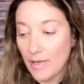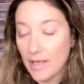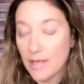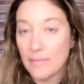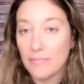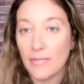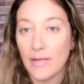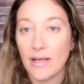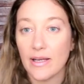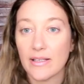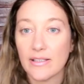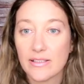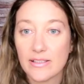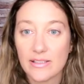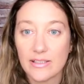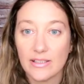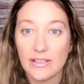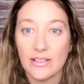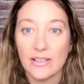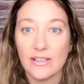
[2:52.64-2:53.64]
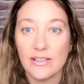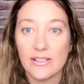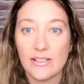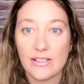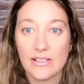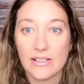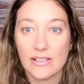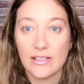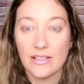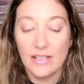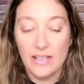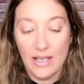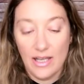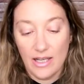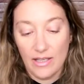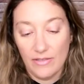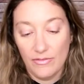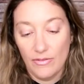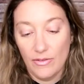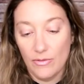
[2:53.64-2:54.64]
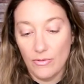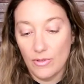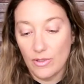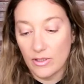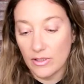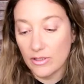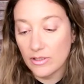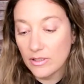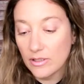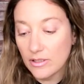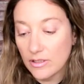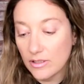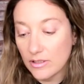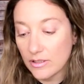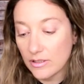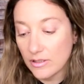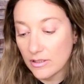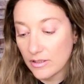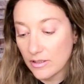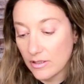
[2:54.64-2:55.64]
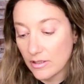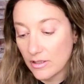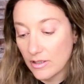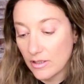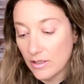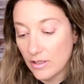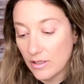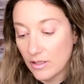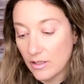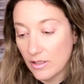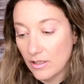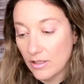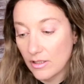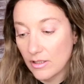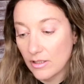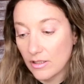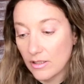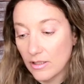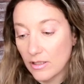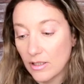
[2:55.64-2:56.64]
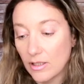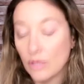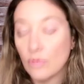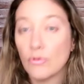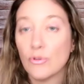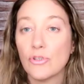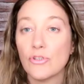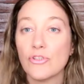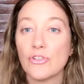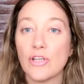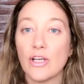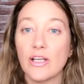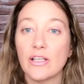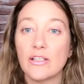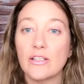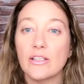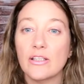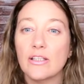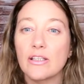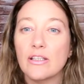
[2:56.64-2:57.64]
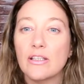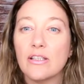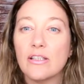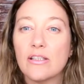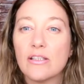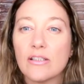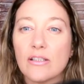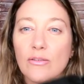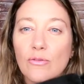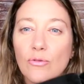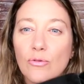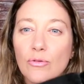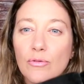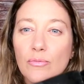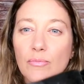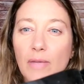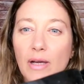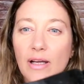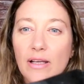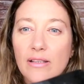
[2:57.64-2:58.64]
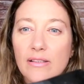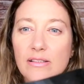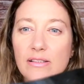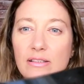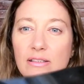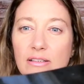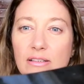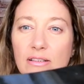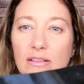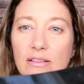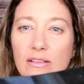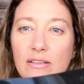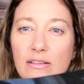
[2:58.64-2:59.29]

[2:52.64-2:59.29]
my mask is uh, Wong, uh, which I think is a good mask.